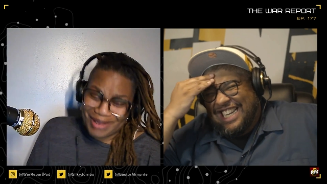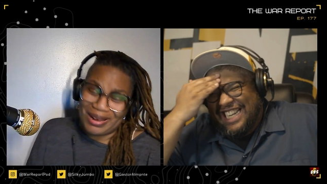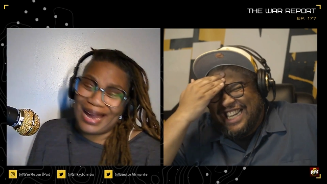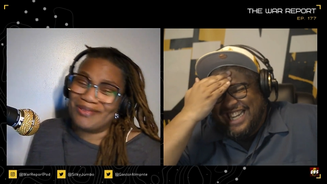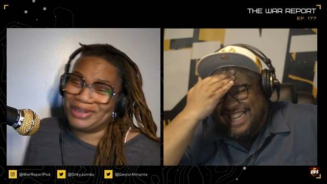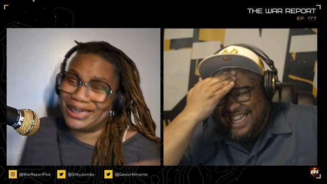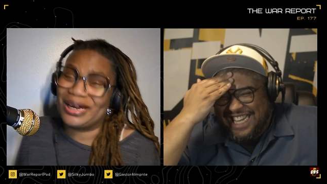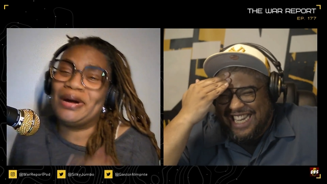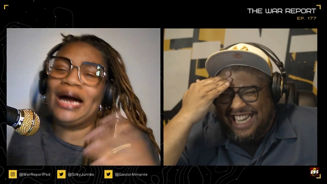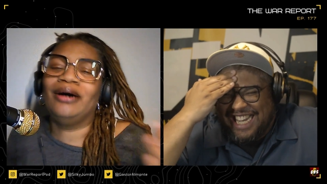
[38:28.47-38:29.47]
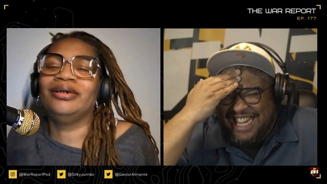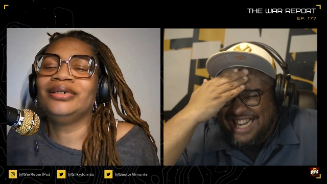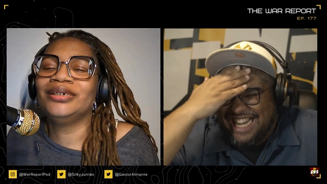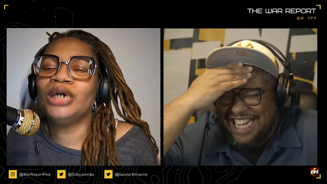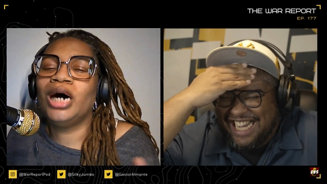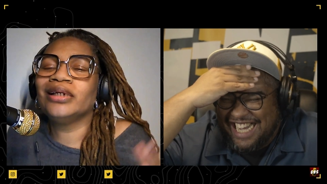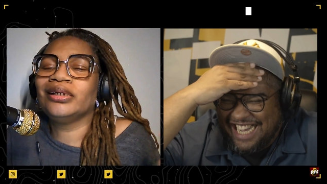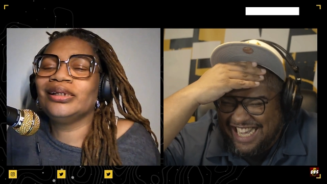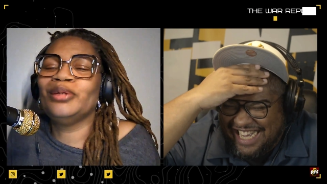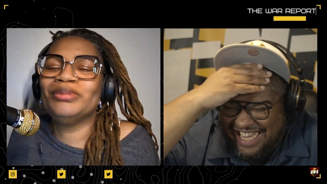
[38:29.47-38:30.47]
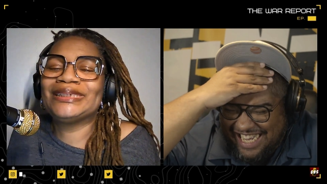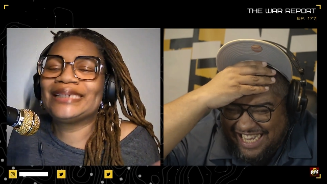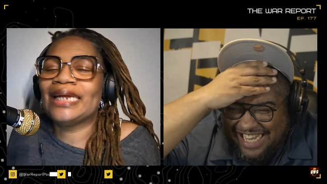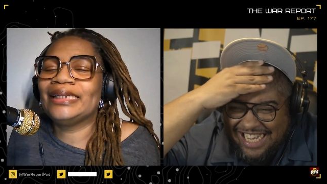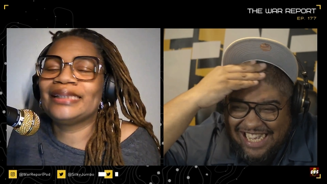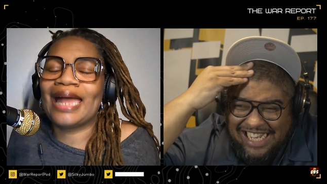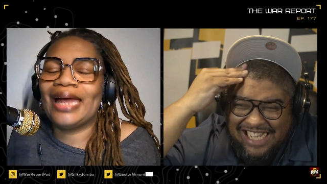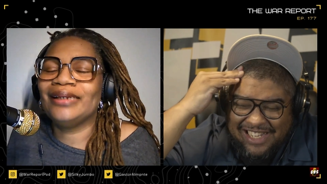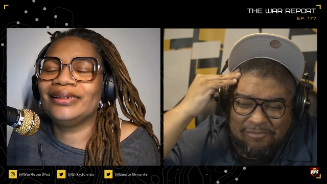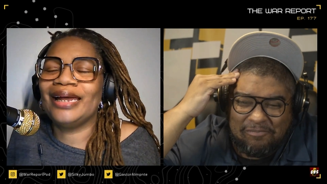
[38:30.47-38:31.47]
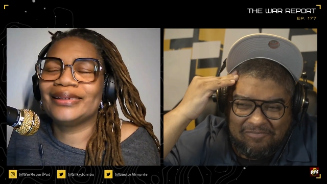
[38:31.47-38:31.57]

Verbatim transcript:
Speaker 1: I'm, I'm going to go out on a limb and say that, that